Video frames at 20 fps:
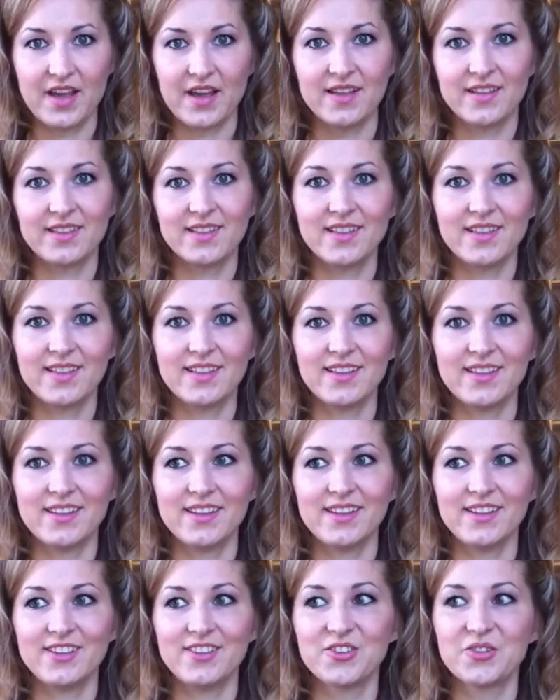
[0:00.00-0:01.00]
that
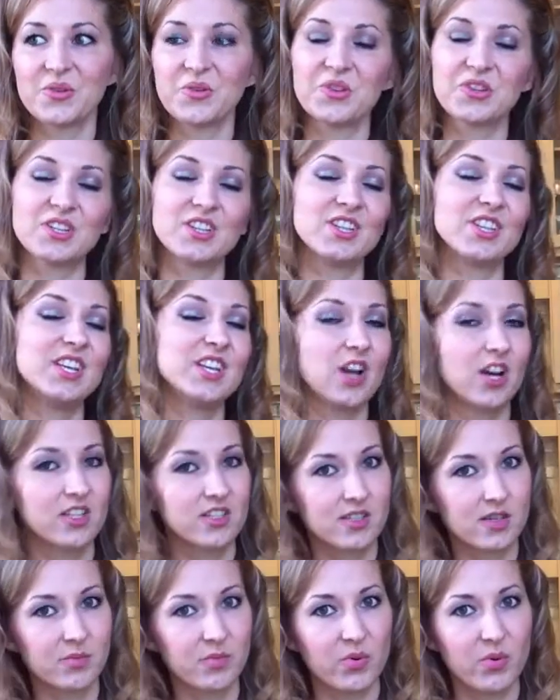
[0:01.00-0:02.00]
you could lean
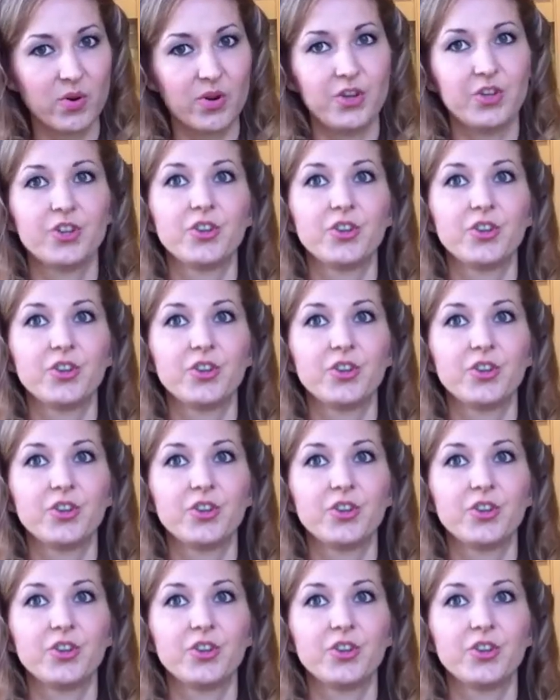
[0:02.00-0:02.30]
on support,